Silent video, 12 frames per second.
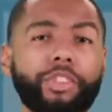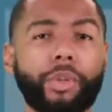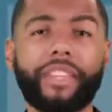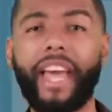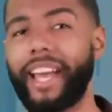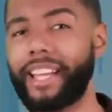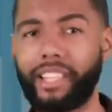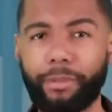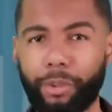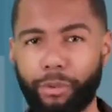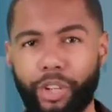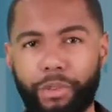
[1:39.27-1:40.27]
so in the
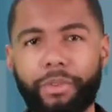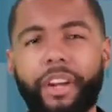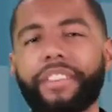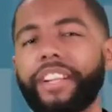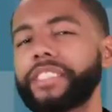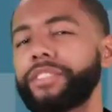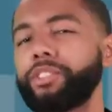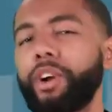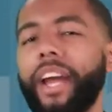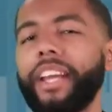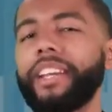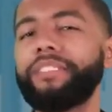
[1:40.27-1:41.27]
academic world, there's a
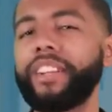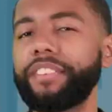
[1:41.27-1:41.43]
variety of